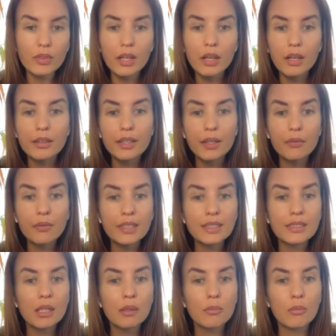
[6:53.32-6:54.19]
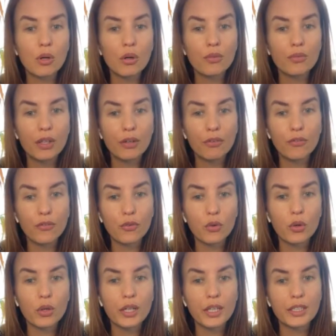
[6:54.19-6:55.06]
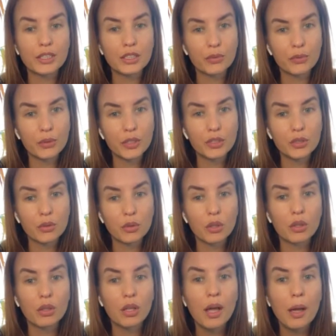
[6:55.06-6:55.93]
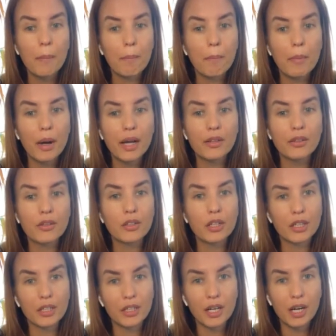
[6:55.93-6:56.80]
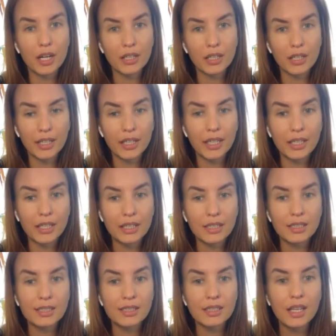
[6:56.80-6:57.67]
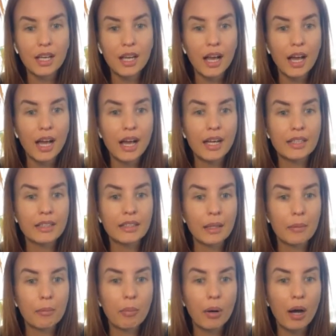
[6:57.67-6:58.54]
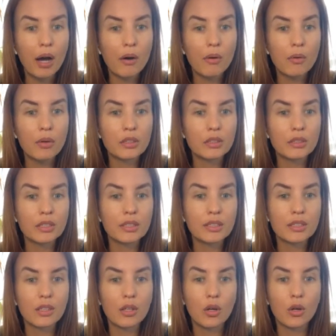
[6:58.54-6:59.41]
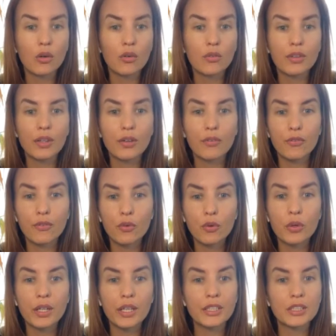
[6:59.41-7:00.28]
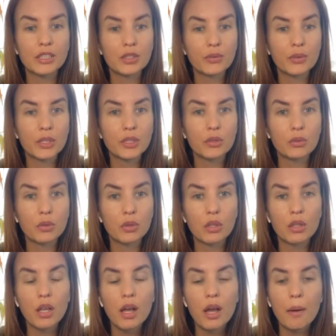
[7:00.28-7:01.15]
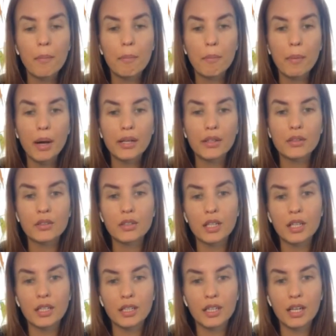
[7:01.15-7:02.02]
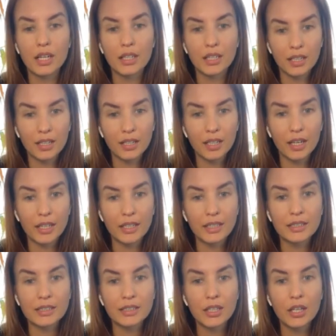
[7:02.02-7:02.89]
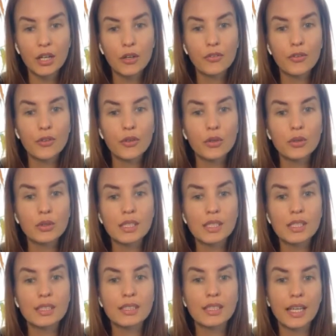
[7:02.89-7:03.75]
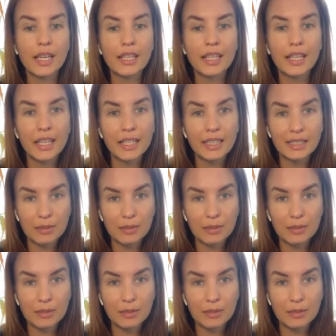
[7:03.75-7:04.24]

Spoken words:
The wisdom of the four individual minor arcana kings and the powers of the four individual minor arcana knights fuses in his